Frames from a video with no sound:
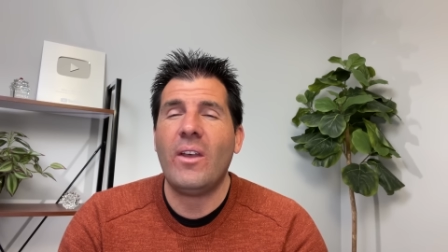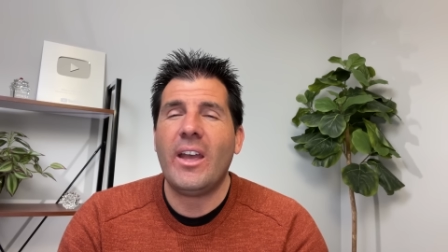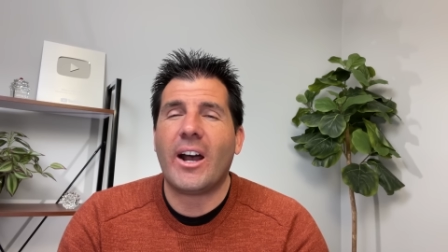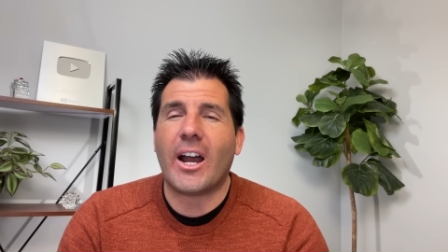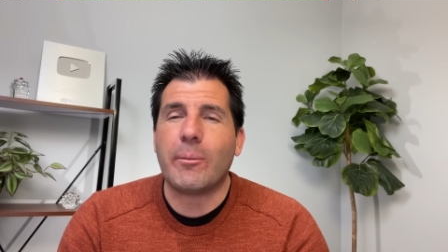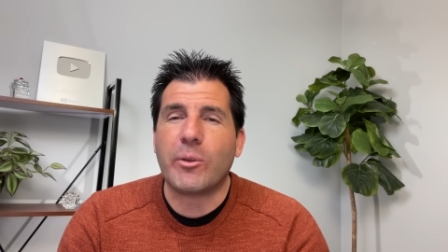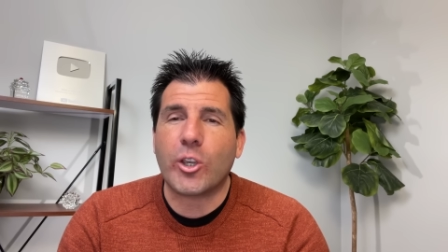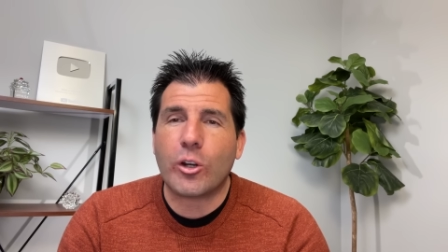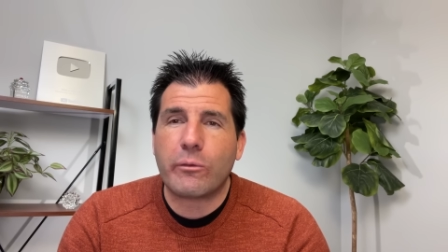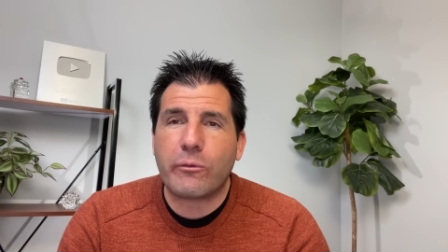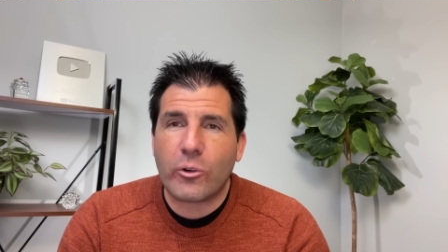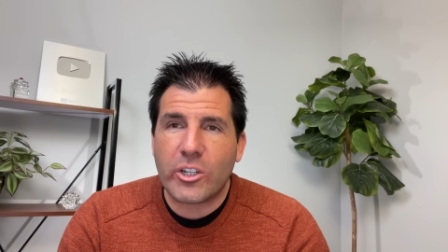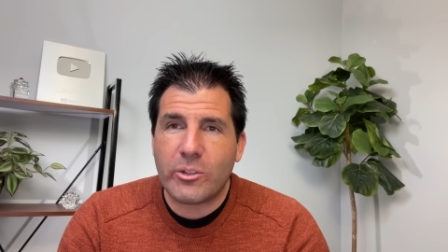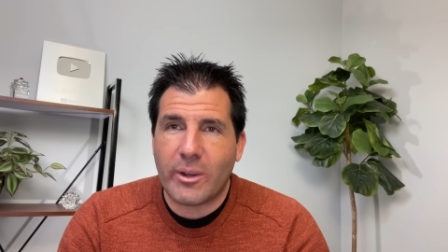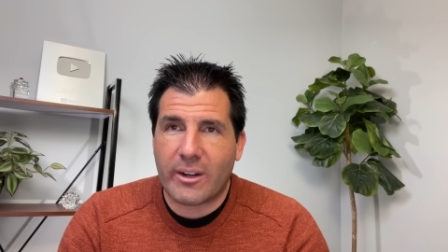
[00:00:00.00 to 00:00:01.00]
I'm here
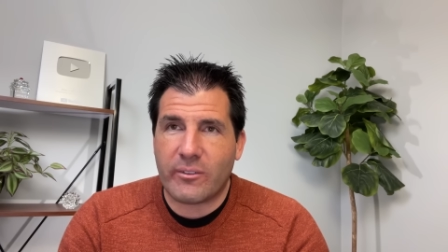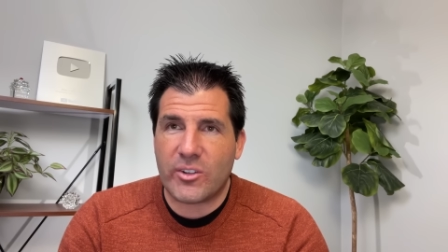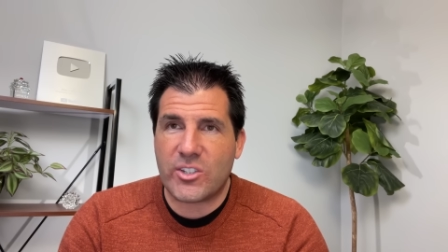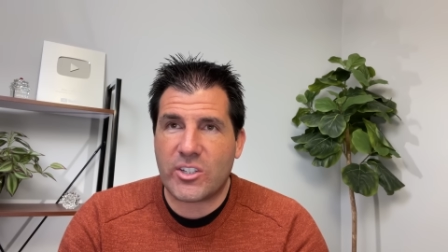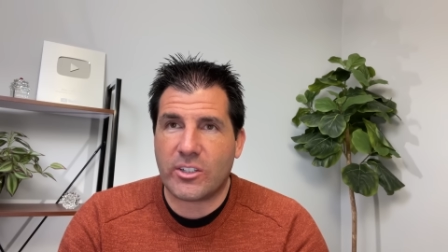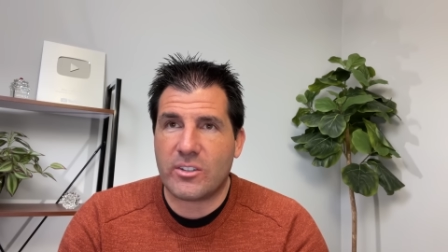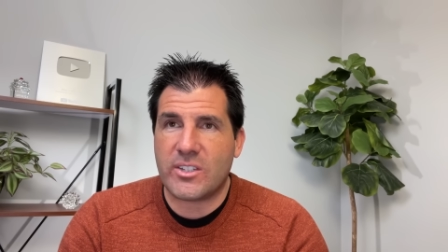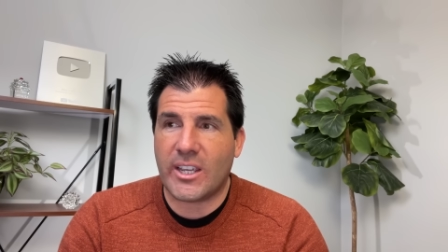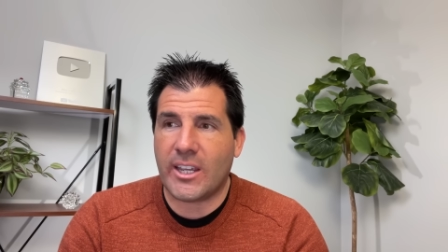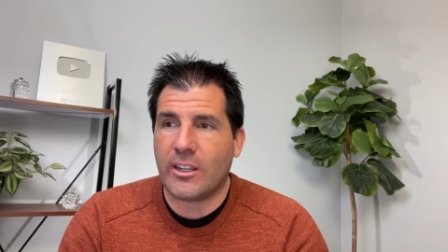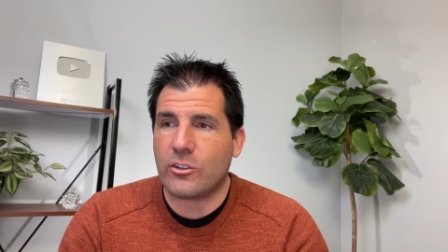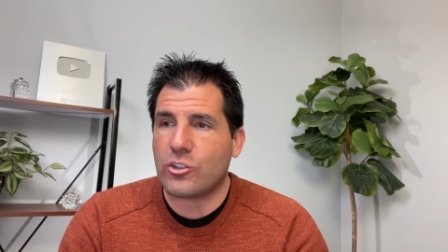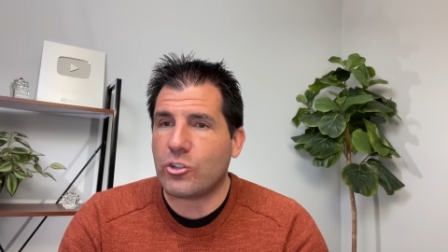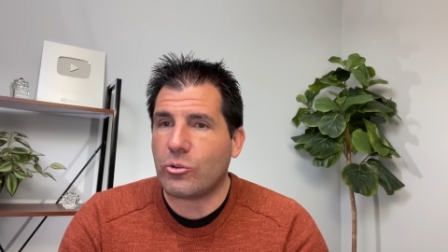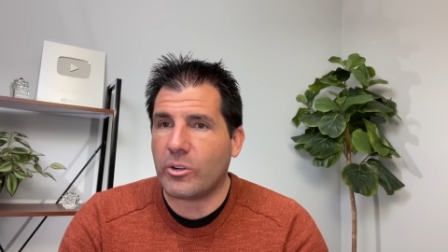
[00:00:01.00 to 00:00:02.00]
for you every single day,
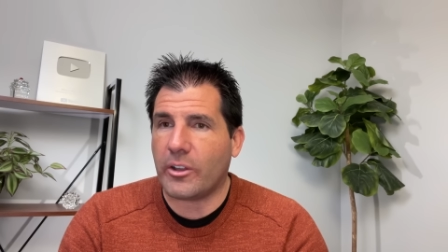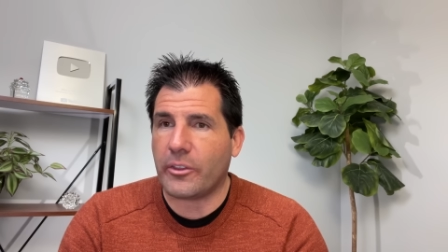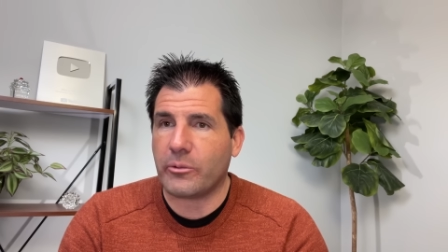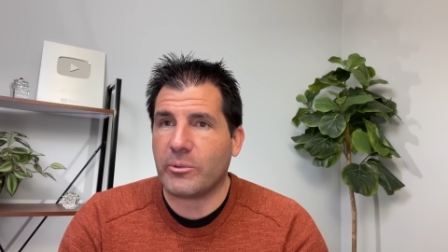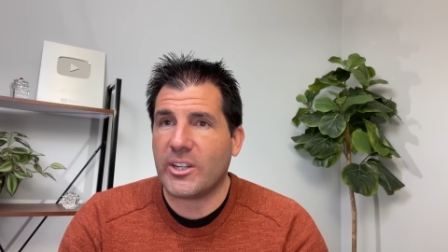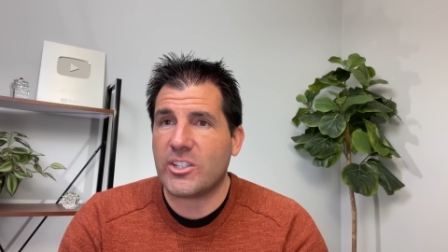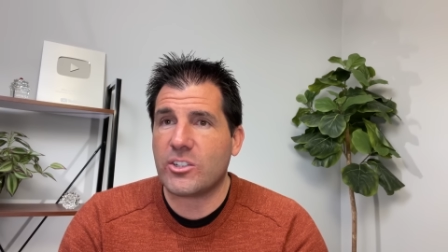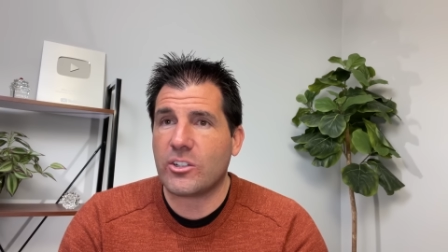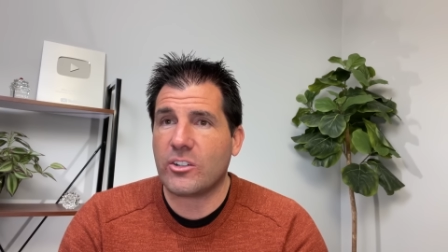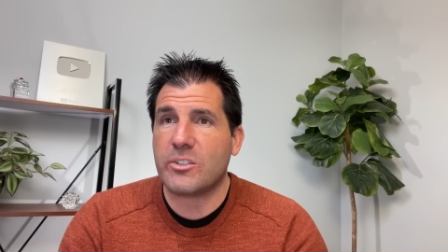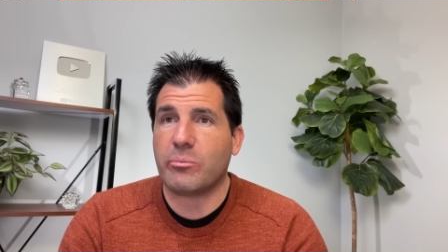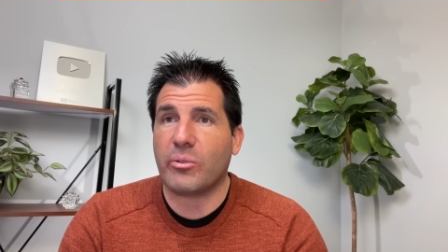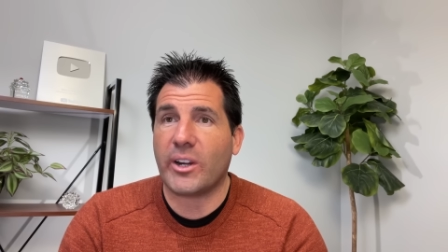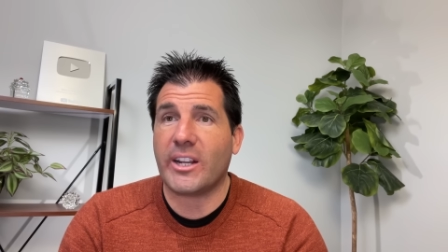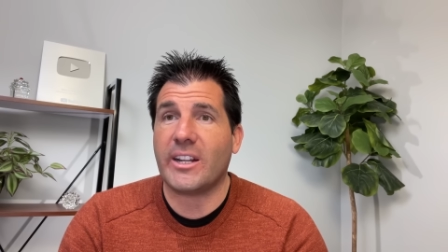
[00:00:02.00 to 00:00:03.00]
doing all the research,
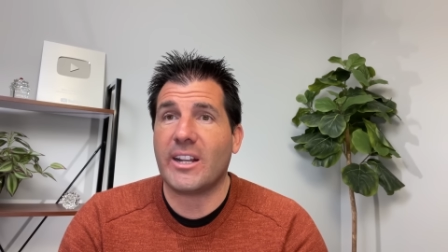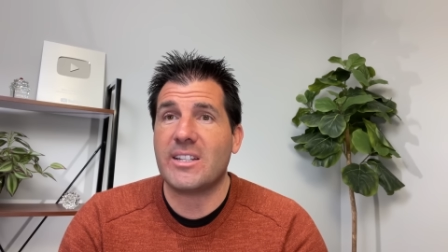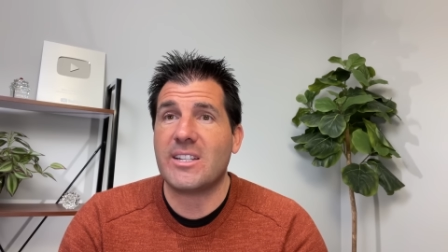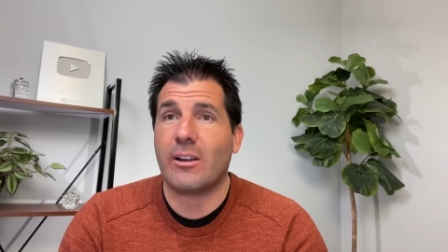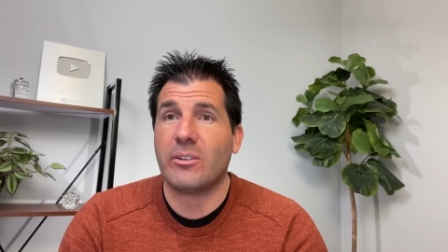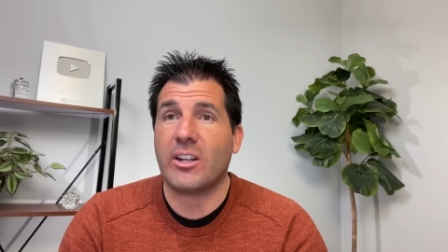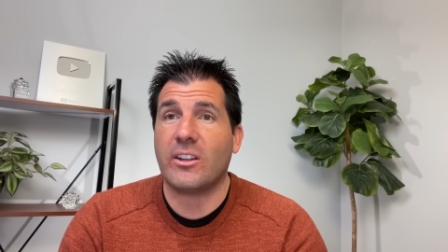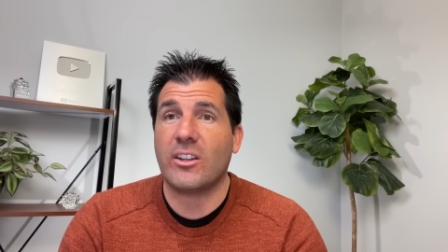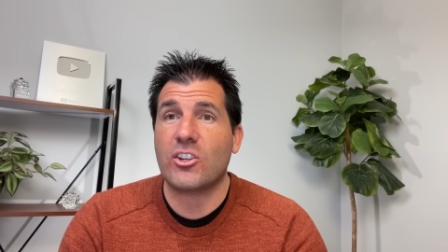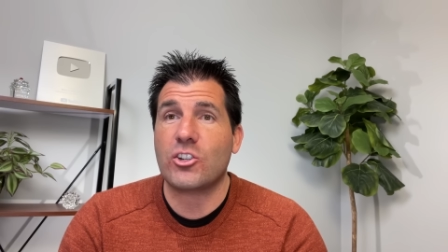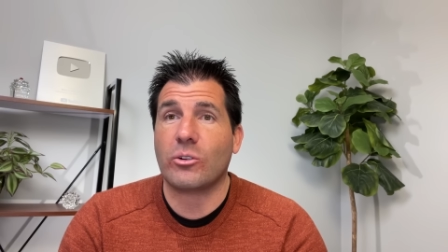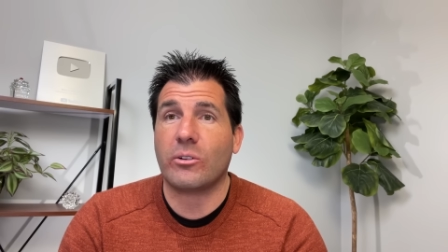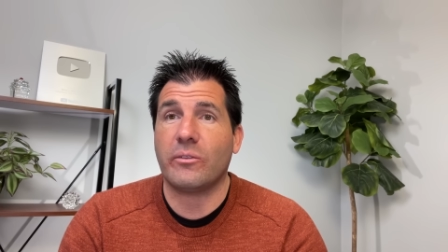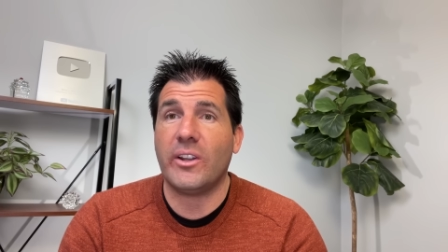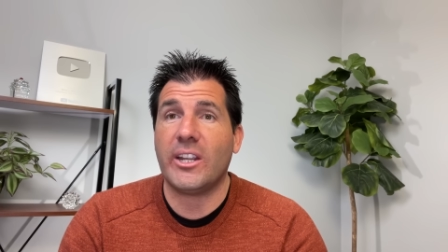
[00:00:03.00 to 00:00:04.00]
breaking it down into these
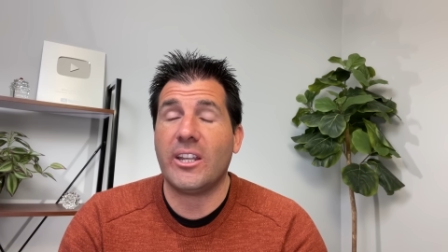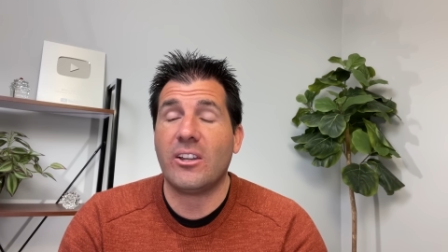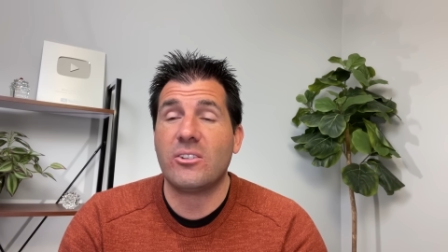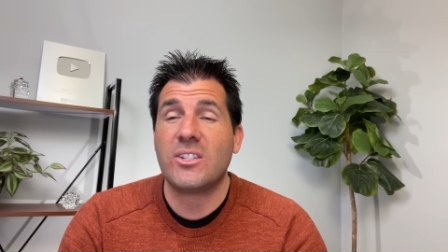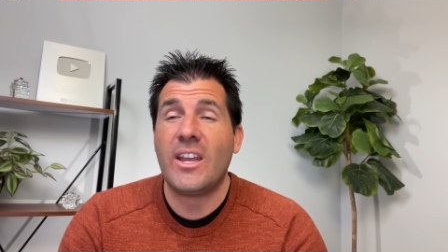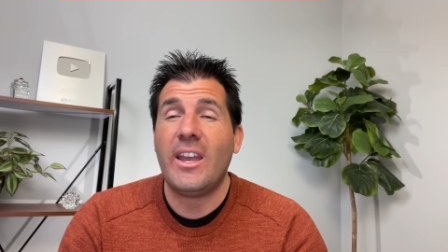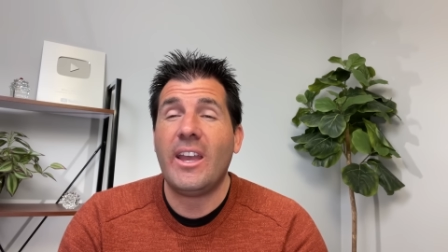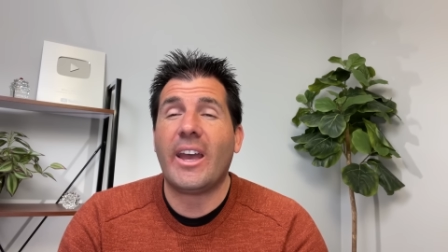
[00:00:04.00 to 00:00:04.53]
short videos,